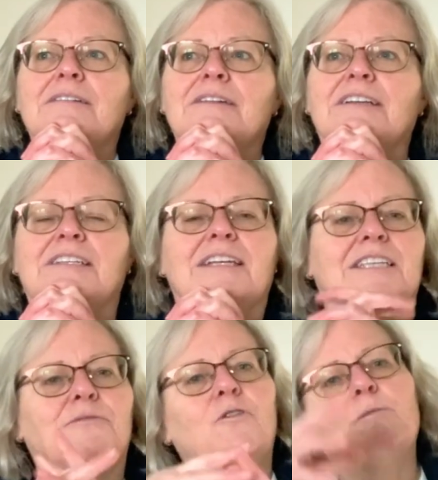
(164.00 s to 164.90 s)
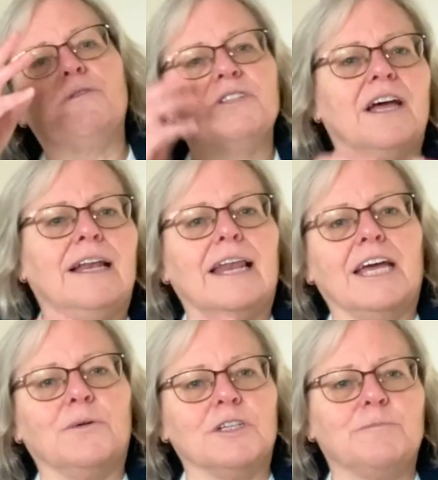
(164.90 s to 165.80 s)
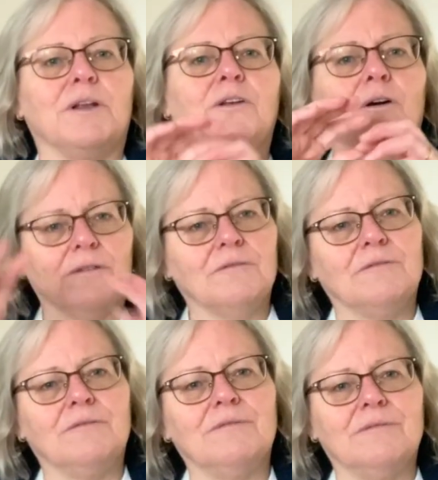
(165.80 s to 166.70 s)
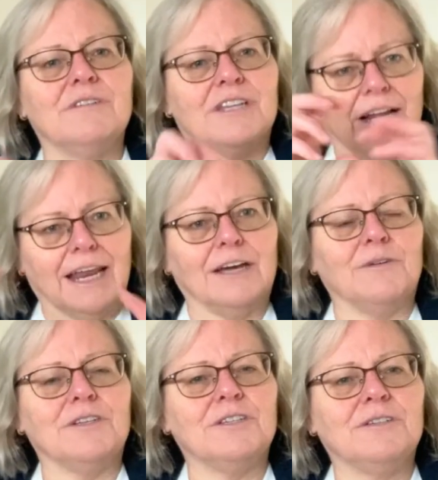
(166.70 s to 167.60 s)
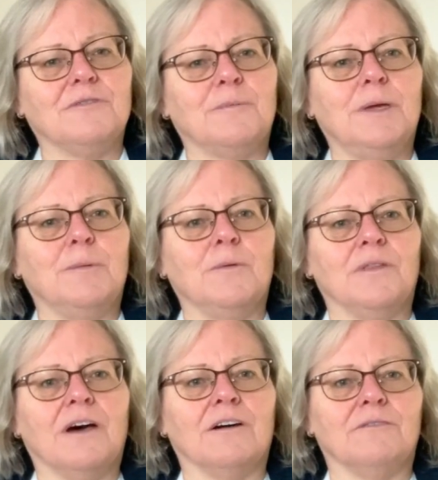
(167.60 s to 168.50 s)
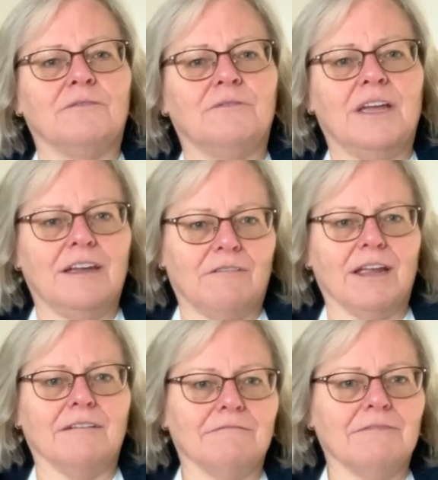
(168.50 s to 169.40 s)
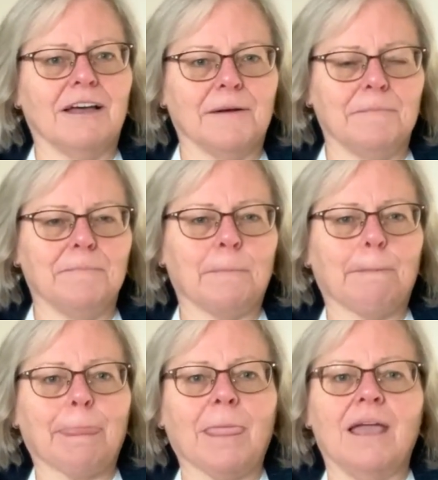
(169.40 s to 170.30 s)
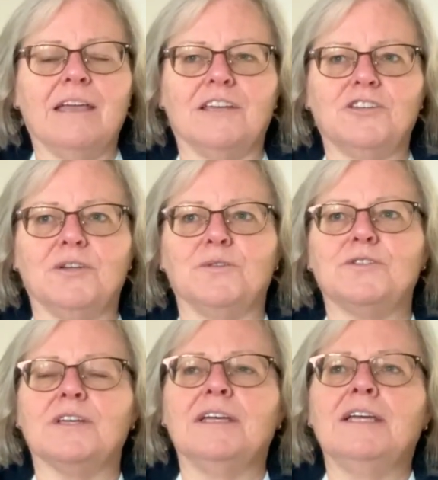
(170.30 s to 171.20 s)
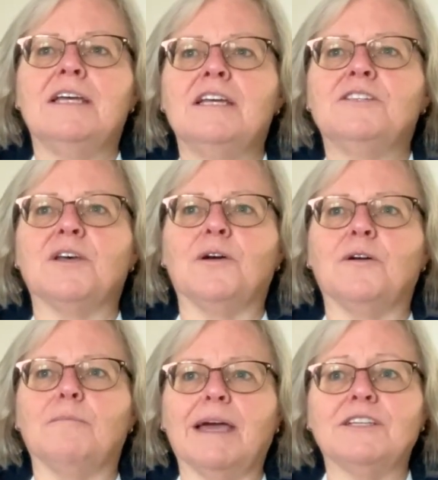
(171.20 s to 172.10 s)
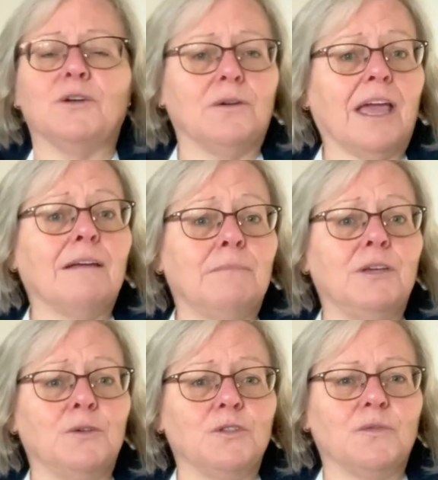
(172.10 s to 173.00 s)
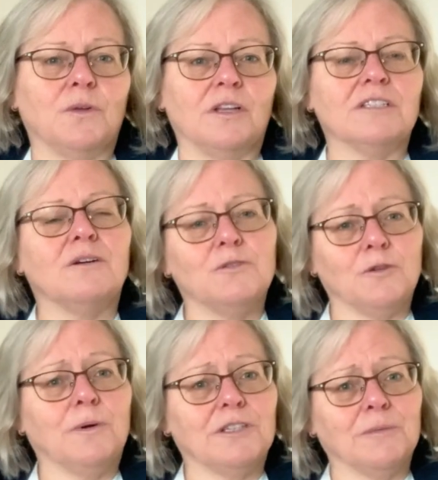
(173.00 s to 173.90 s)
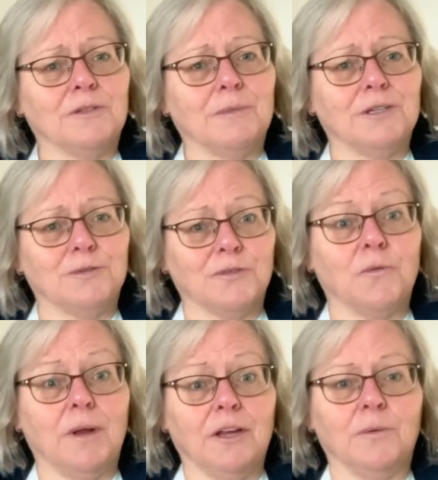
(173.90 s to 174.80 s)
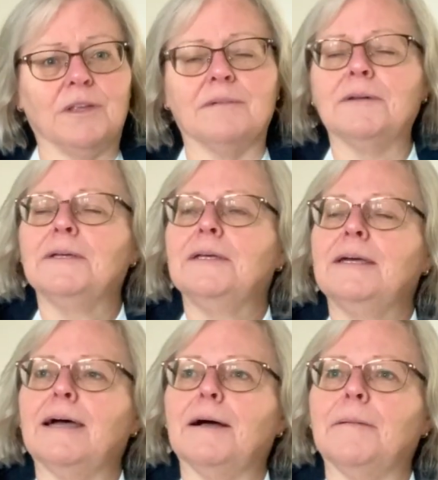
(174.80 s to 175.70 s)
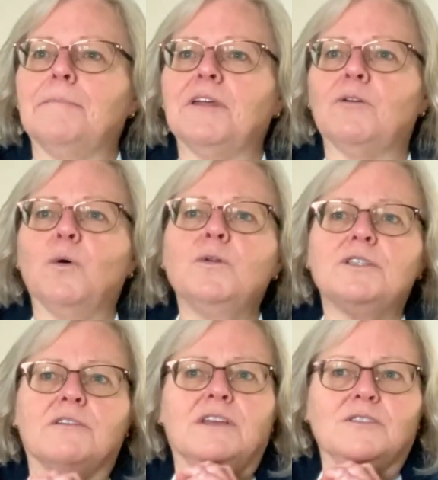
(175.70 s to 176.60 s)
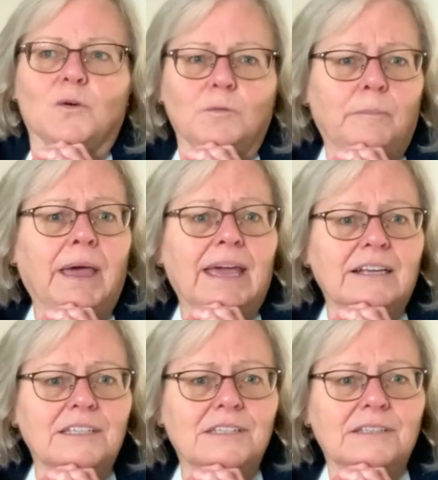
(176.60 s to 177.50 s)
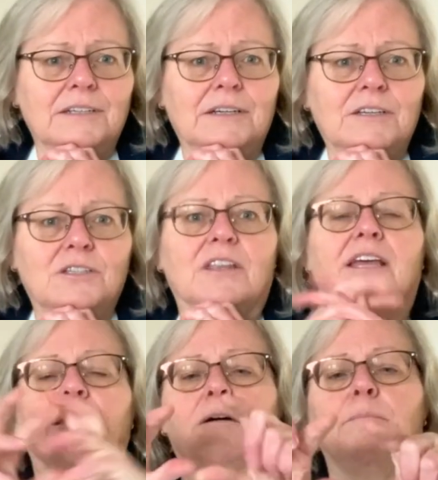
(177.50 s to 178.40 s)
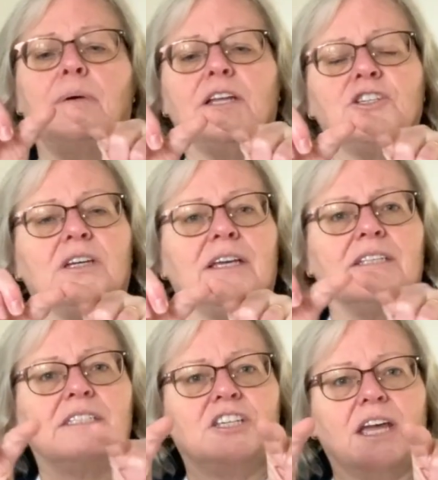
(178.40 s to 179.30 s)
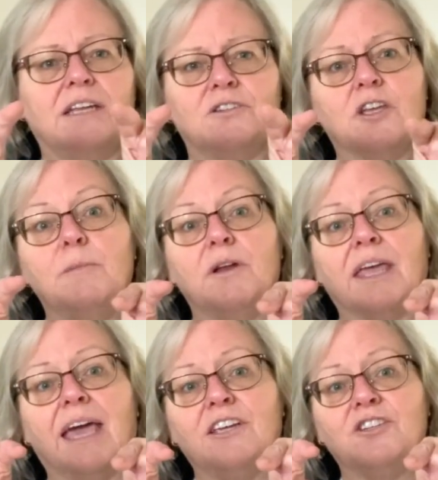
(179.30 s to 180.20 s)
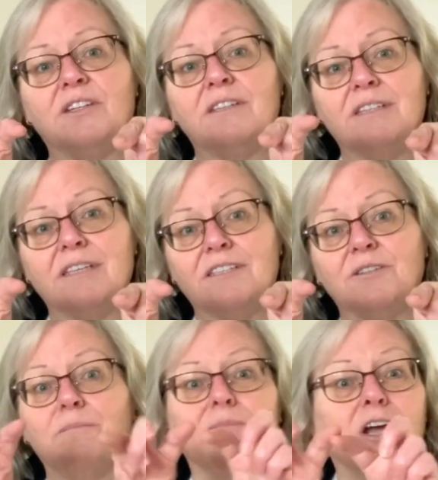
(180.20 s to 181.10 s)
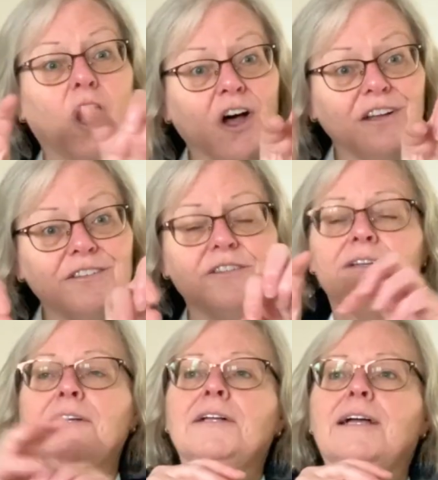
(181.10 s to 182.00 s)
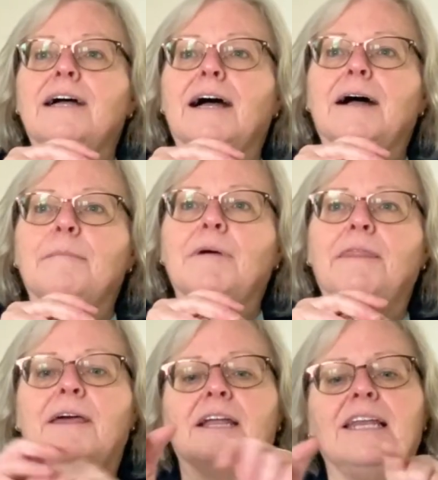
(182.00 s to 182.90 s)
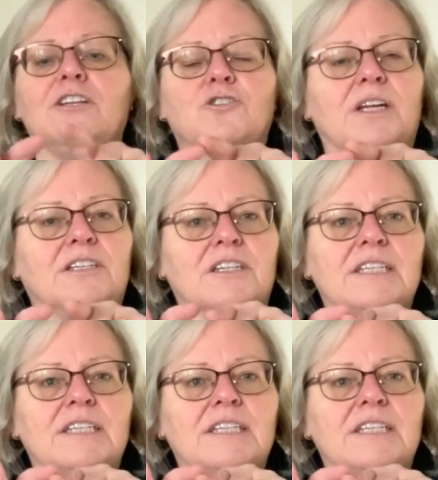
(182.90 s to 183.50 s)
it's a form of sign language, but not sign language for people with hard of hearing issues. So Makaton can be useful as long as your person with dementia is familiar with it. There are also things called PECs. So they are picture exchange communication system cards, and they are literally just